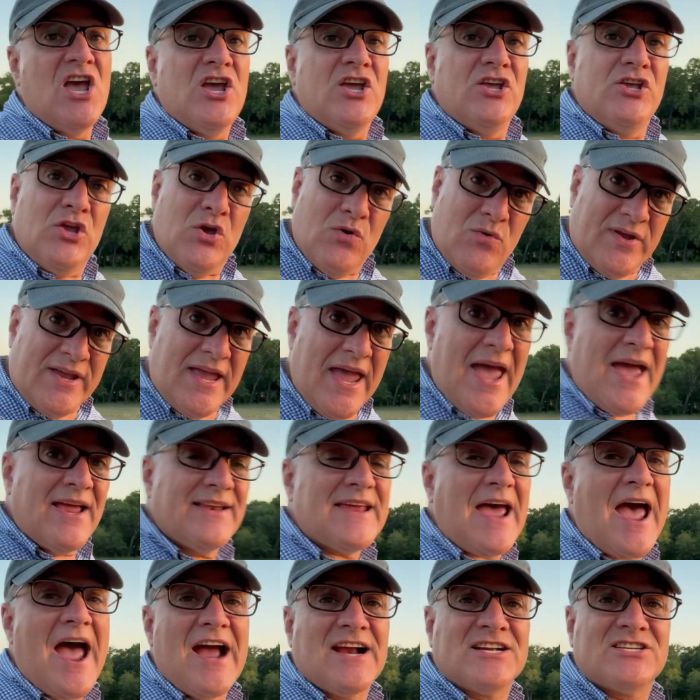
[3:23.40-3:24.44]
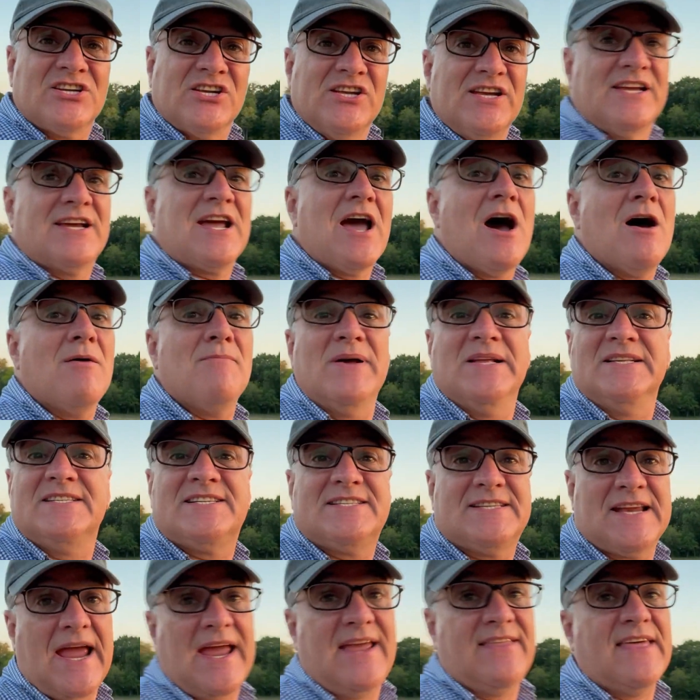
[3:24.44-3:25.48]
you can't actually come and
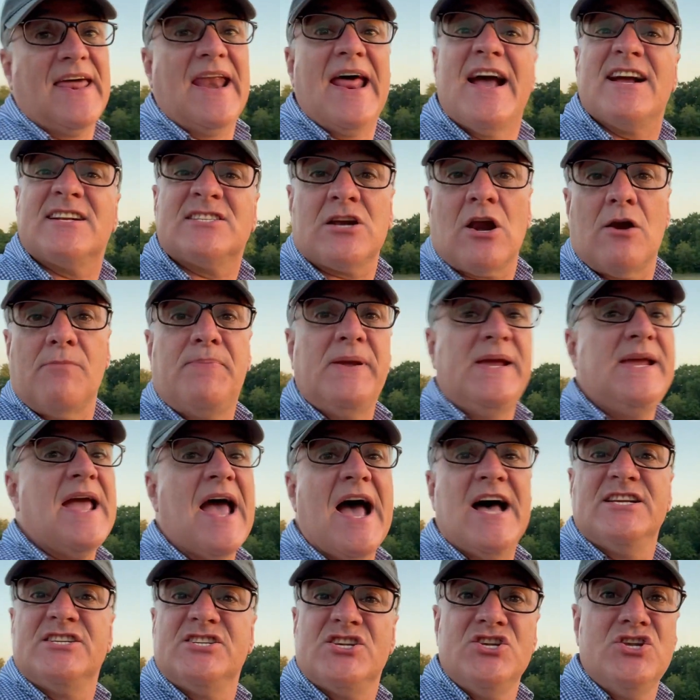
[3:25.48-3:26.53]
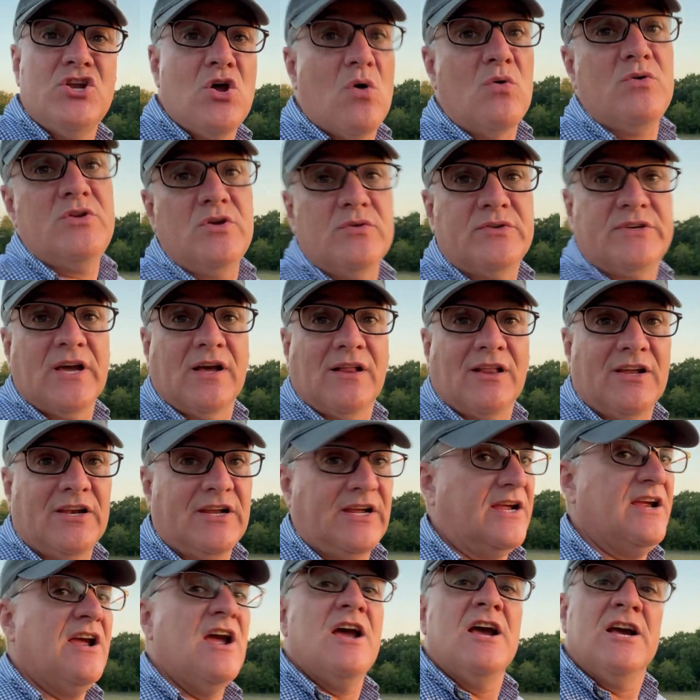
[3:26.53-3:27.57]
say that XRP has no
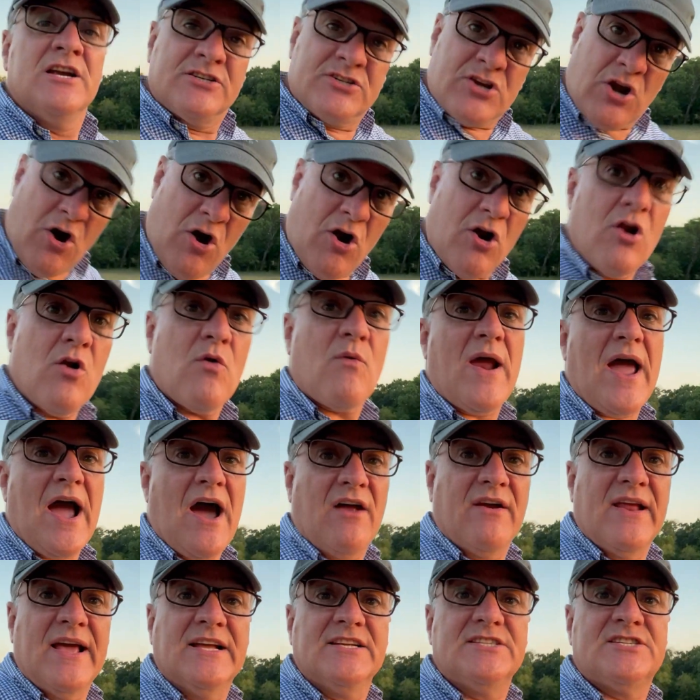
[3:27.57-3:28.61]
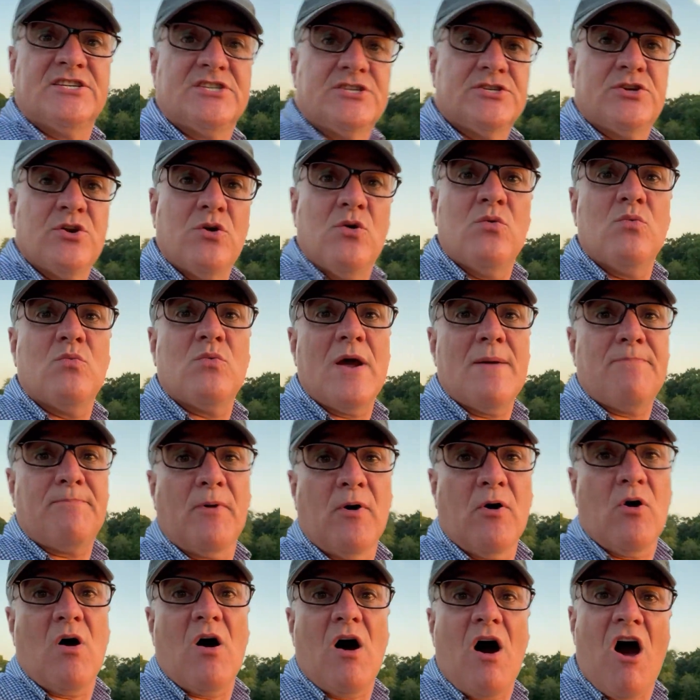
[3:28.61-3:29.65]
utility, turn around and sue
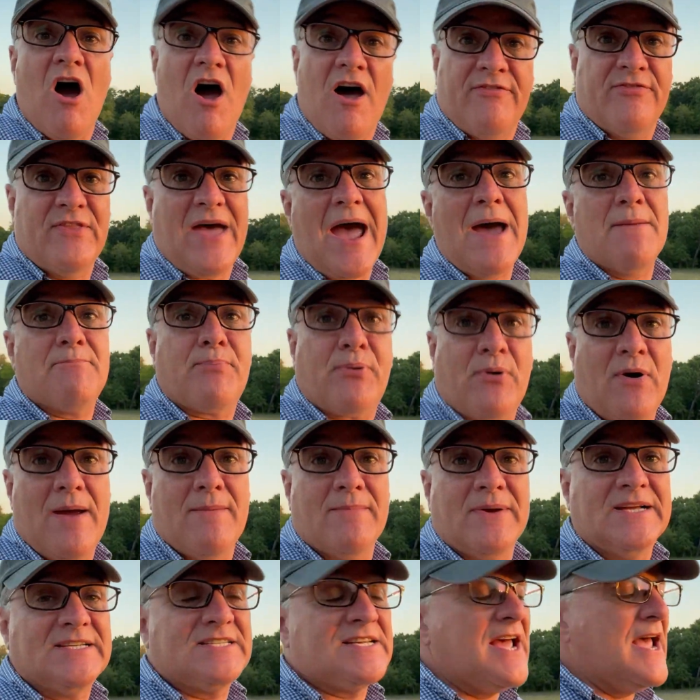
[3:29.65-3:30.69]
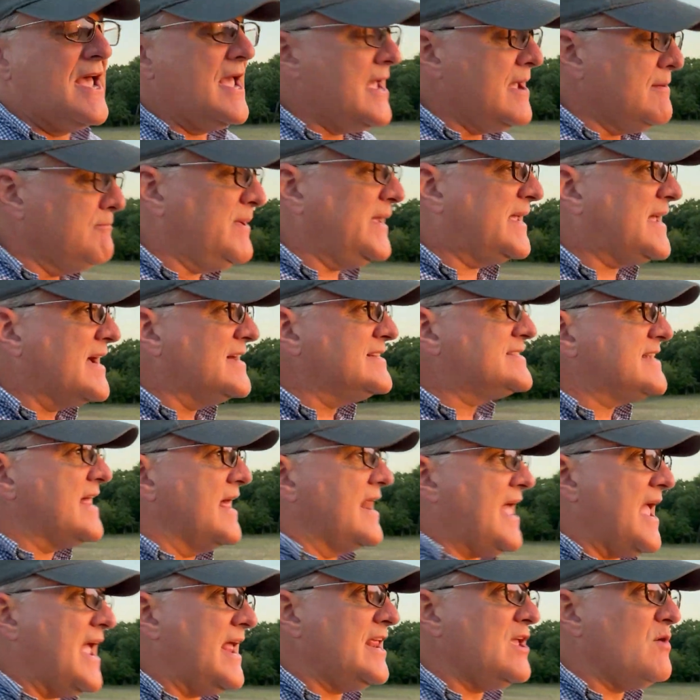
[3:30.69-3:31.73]
Ripple on that premise, because
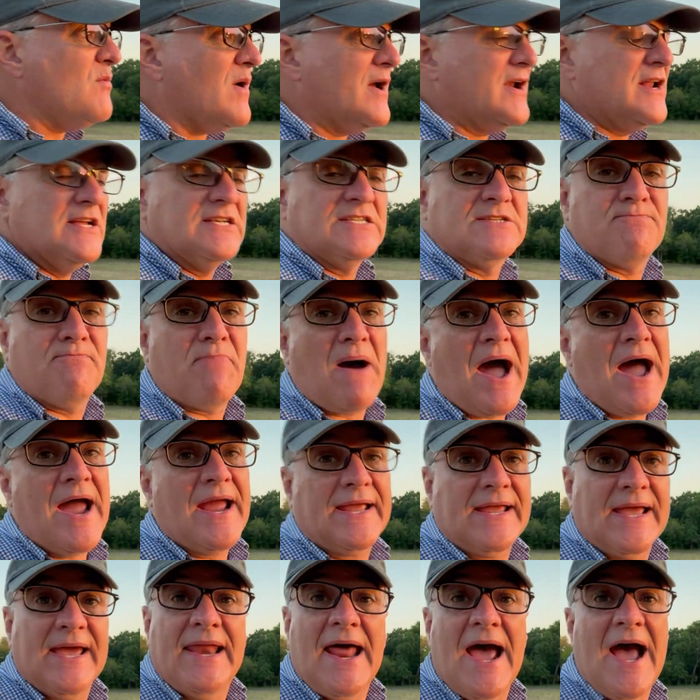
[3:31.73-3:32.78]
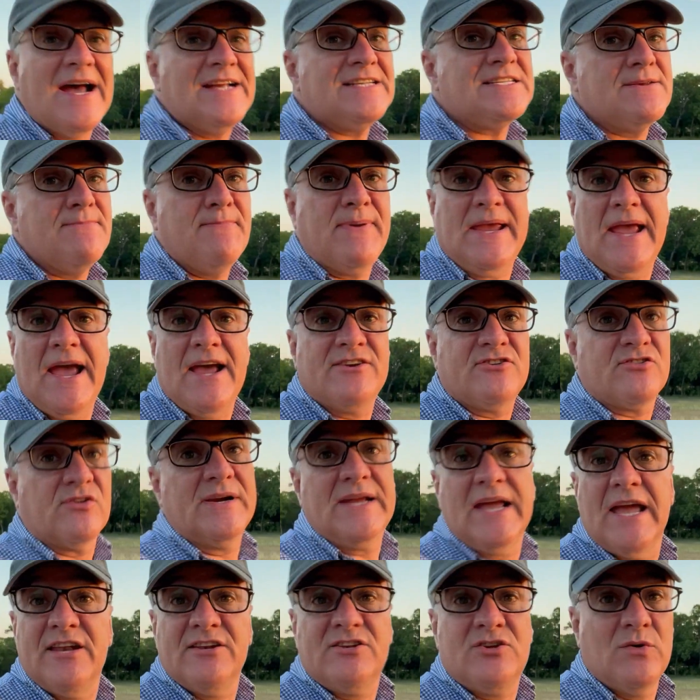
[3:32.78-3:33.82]
that anyone is buying it has to be
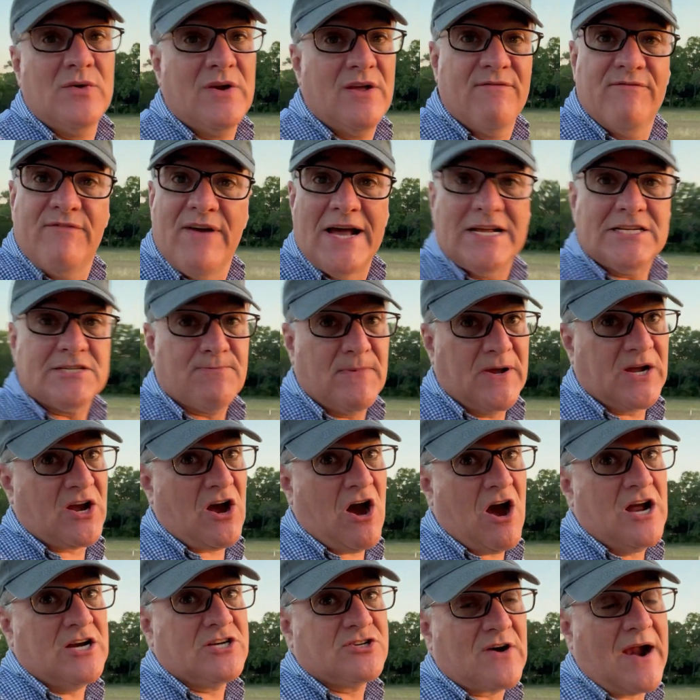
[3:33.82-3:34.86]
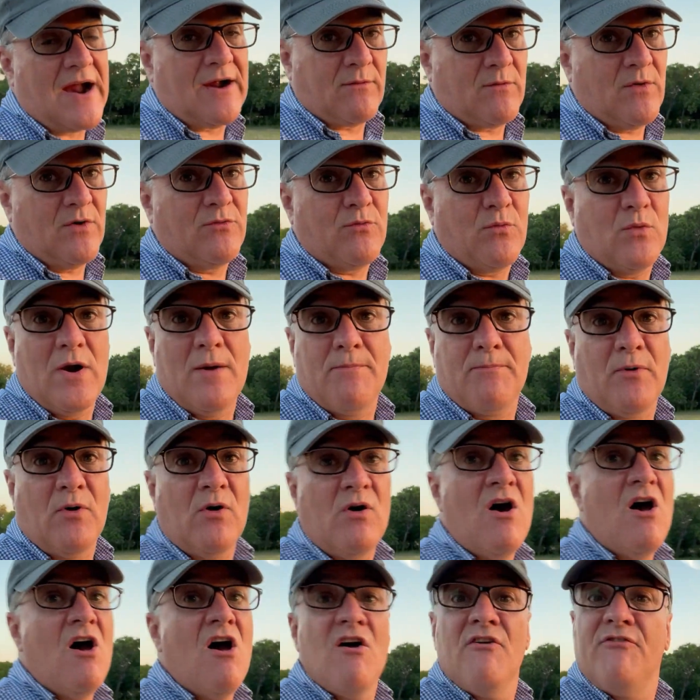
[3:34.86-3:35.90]
entering into an investment contract with Ripple
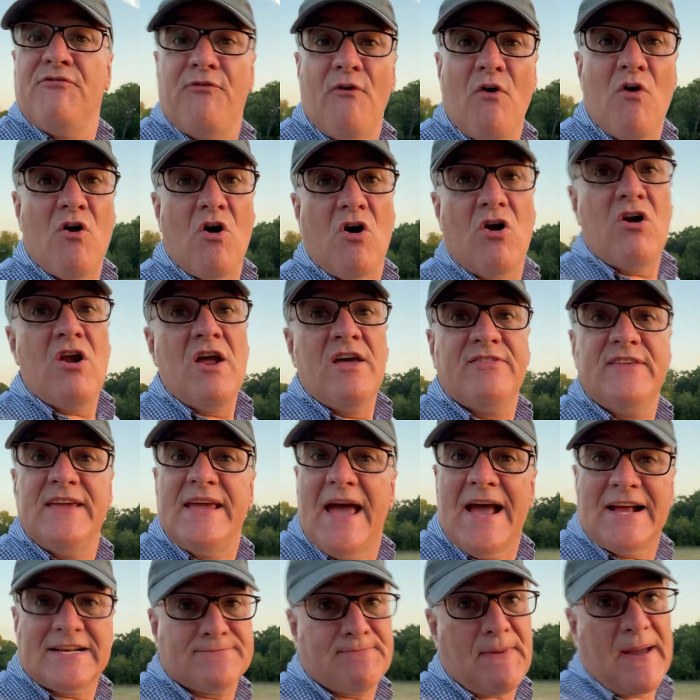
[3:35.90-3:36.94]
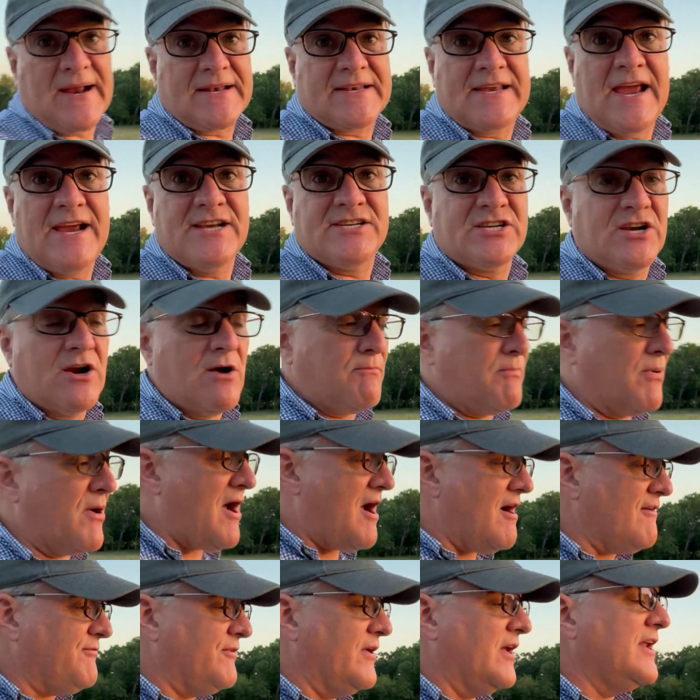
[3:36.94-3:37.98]
for the expectation of
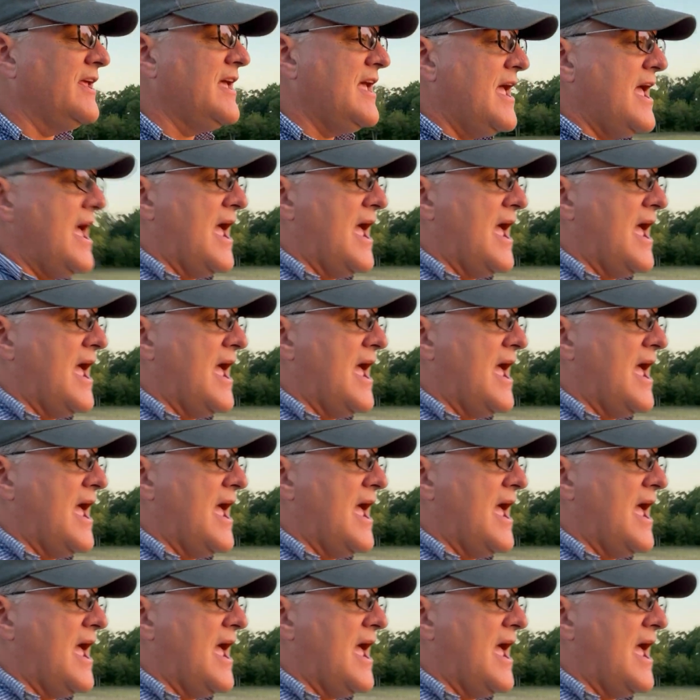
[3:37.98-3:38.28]
profit.